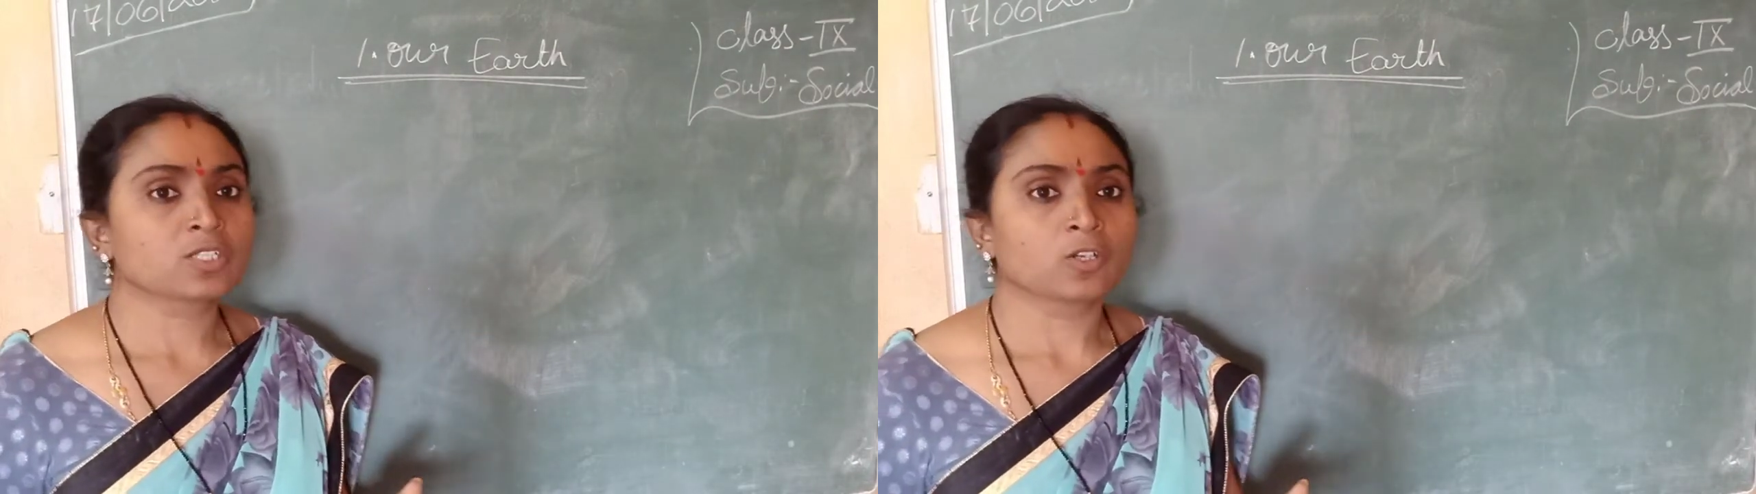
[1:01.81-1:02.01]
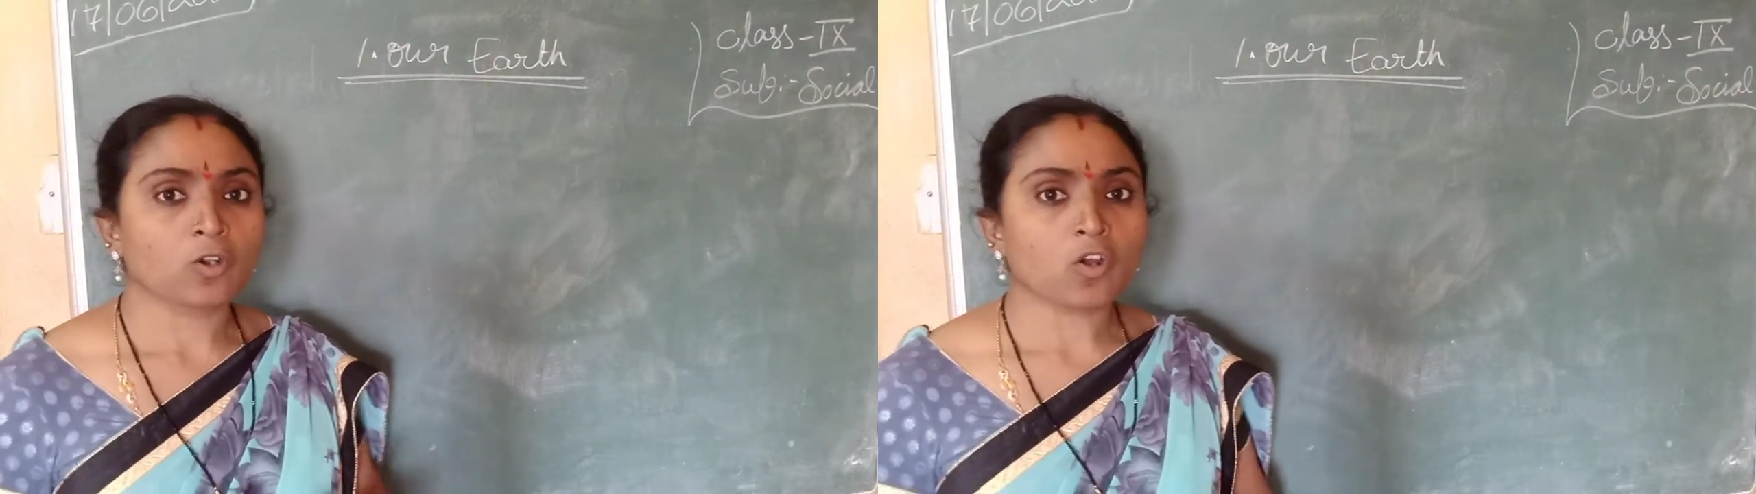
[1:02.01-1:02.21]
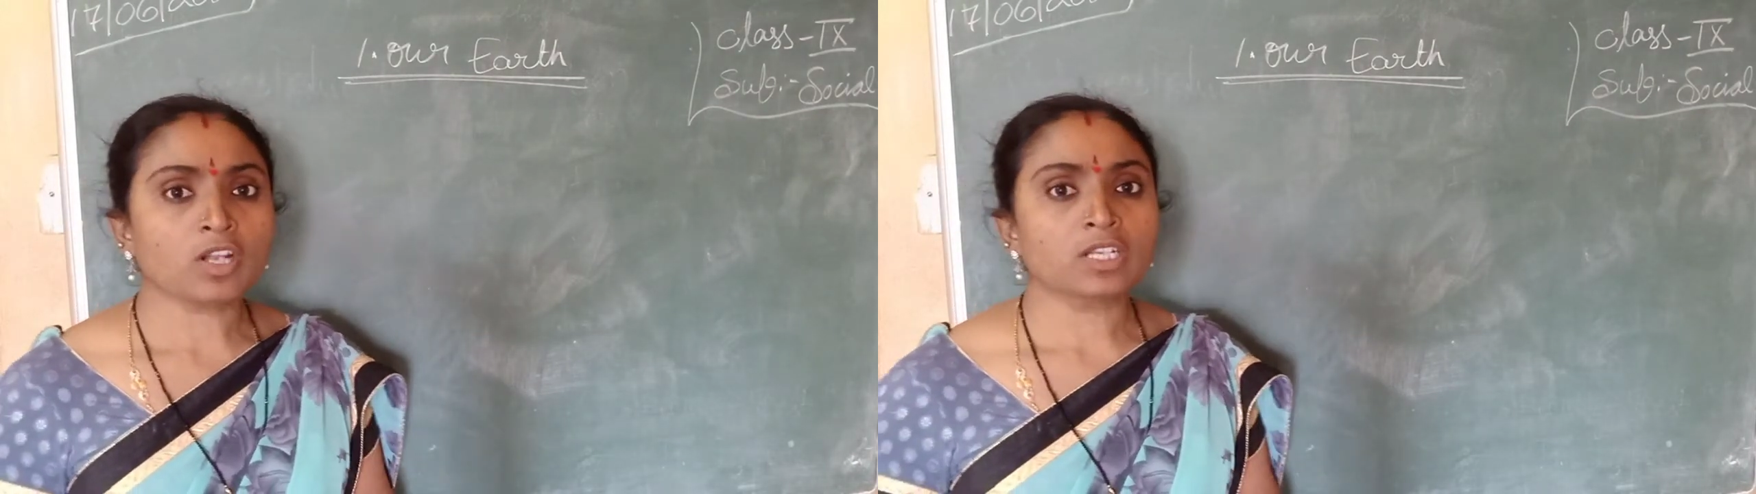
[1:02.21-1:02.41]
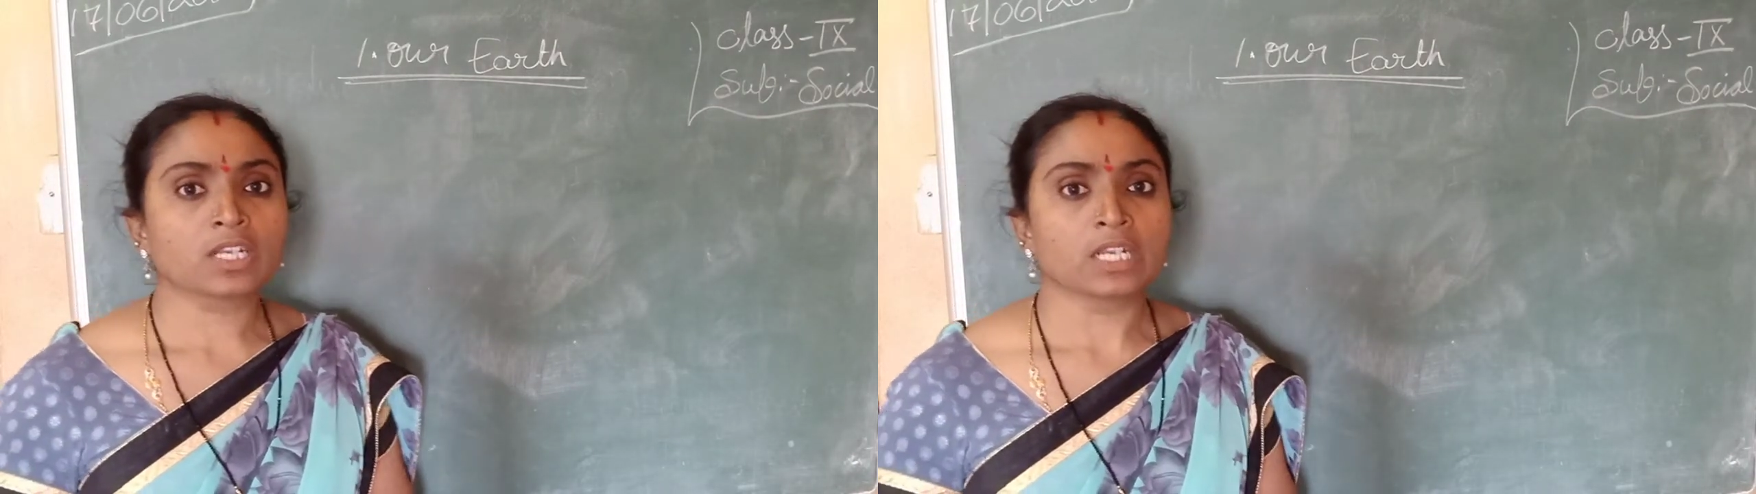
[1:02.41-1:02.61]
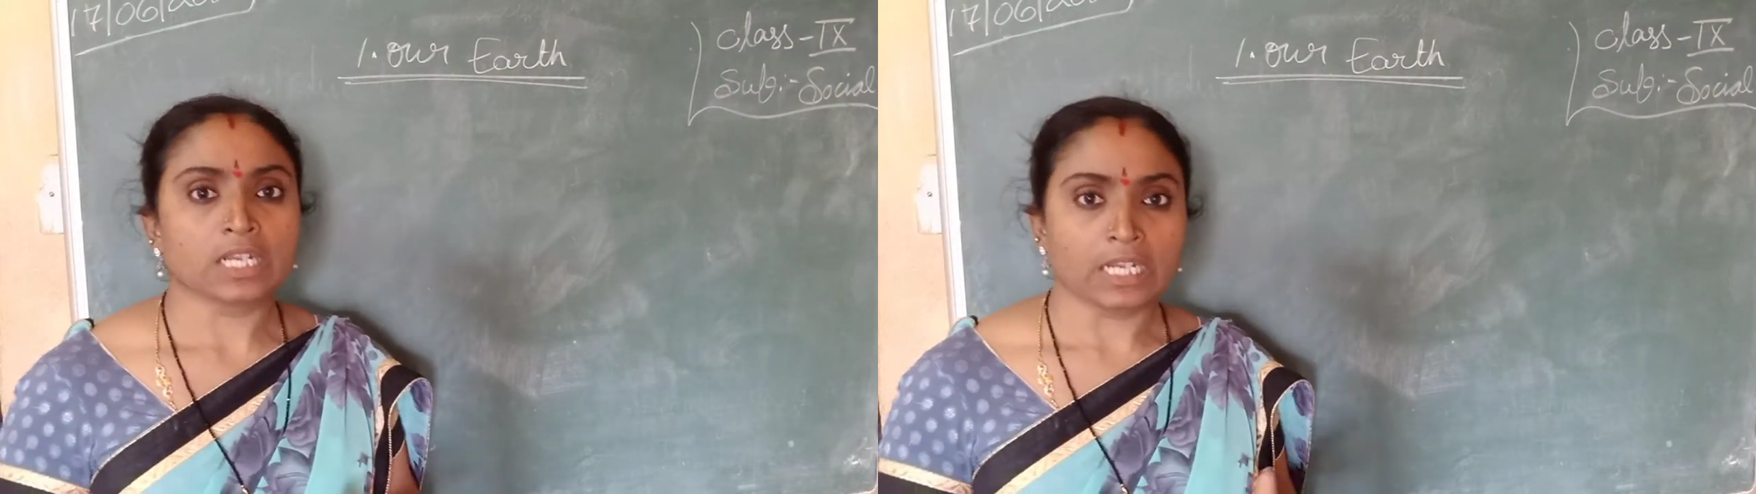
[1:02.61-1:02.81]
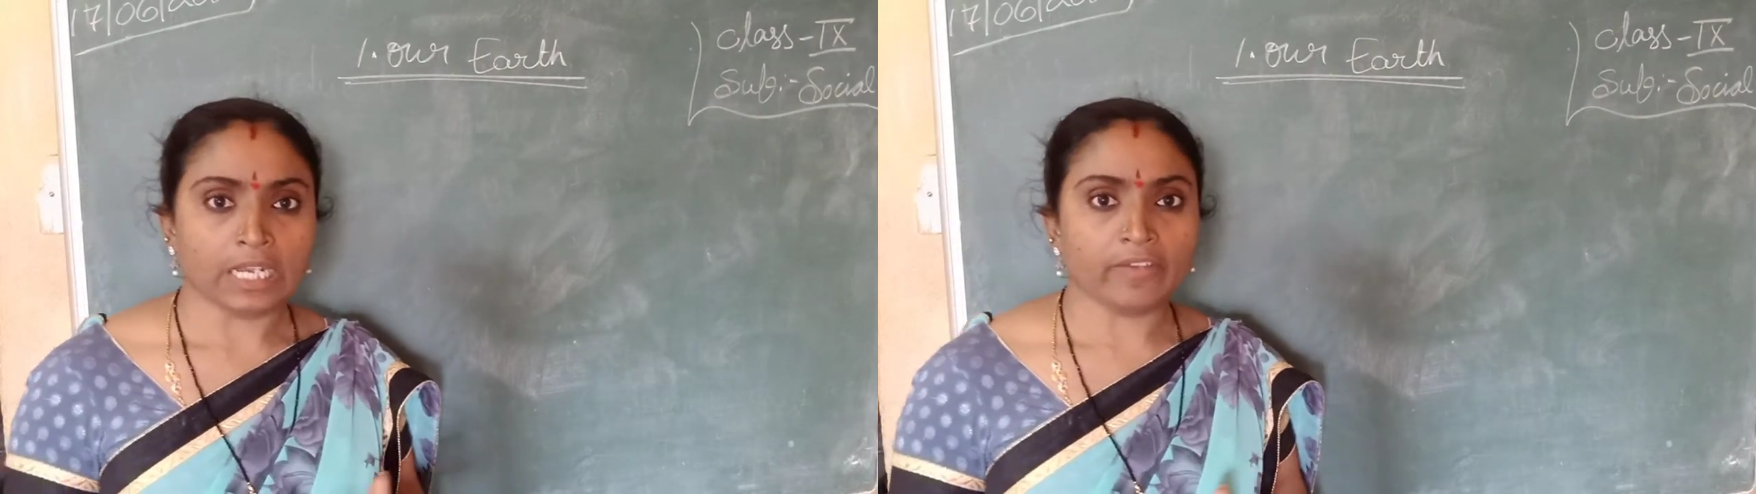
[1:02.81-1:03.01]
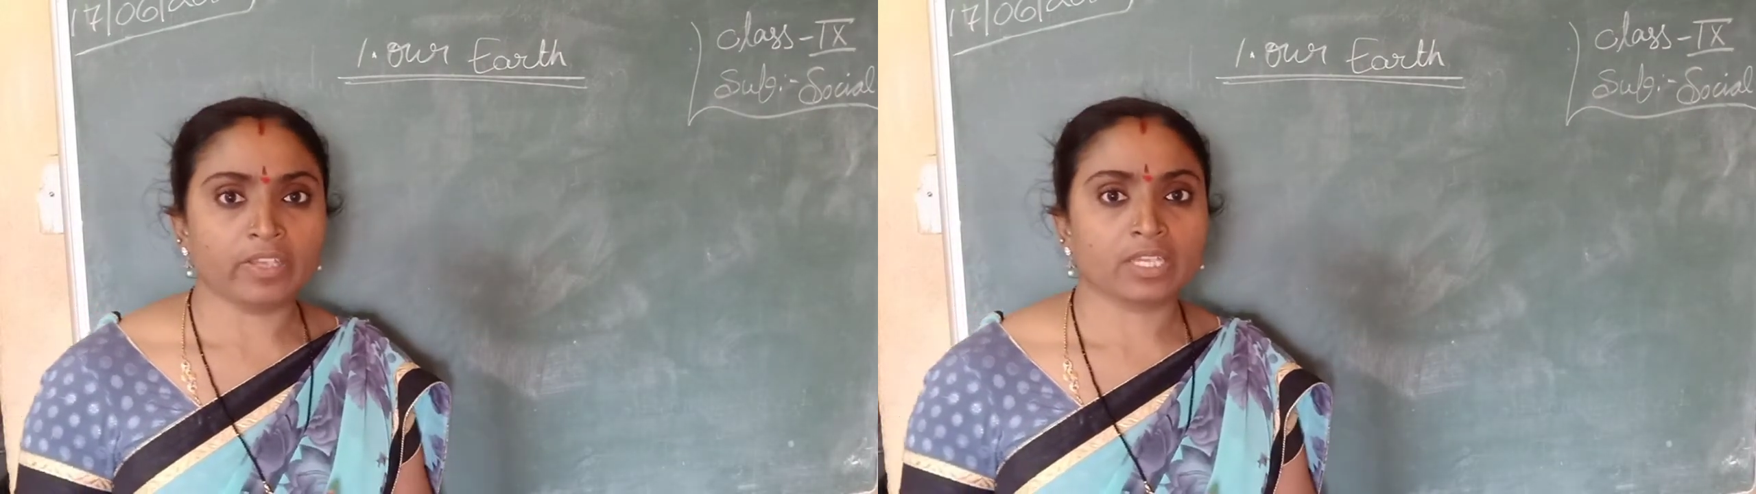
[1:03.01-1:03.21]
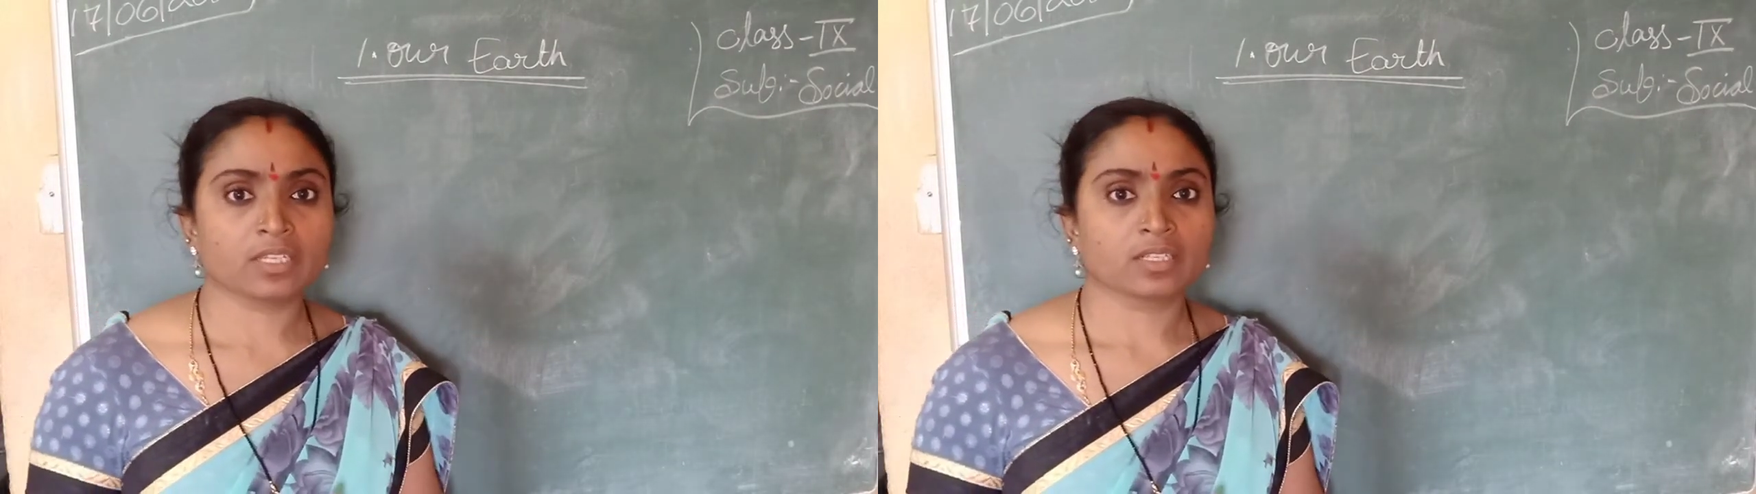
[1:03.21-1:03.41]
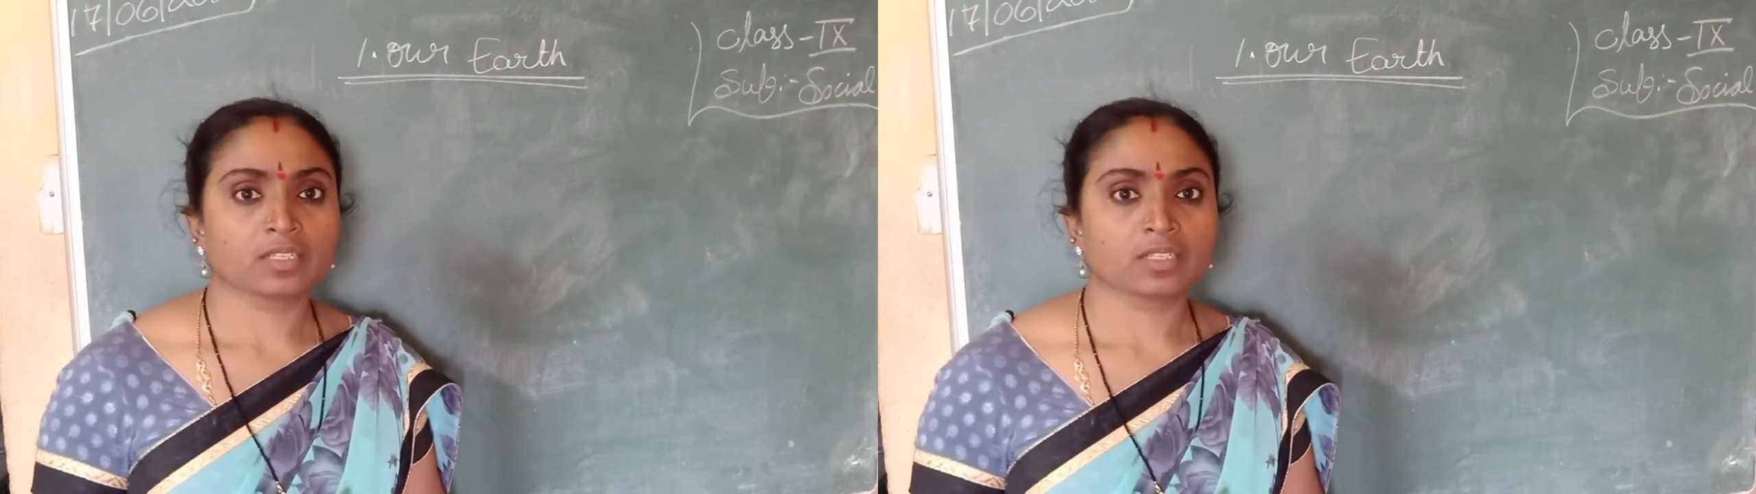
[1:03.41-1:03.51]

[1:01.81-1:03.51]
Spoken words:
not living